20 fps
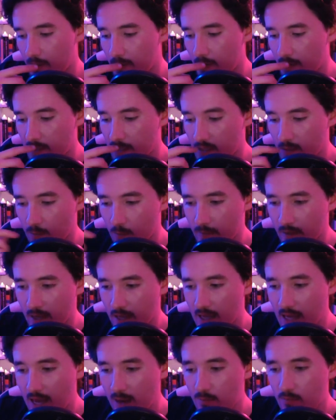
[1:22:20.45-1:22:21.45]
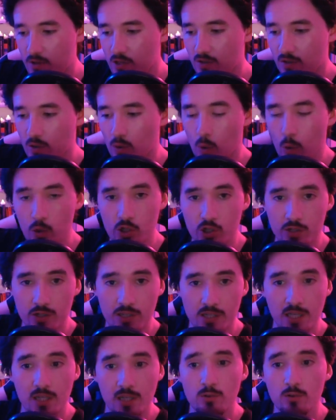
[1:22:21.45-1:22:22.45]
13th will be in Cambridge at the Orchard
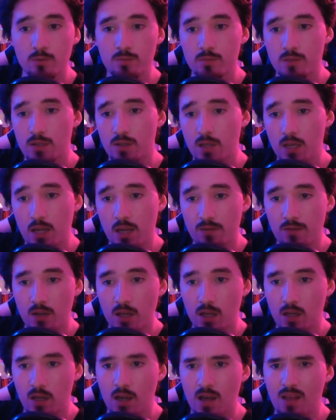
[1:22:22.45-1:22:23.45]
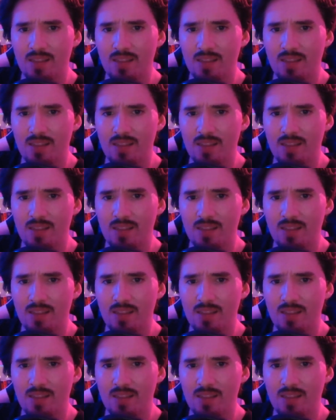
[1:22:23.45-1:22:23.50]
Tea Rooms in the evening.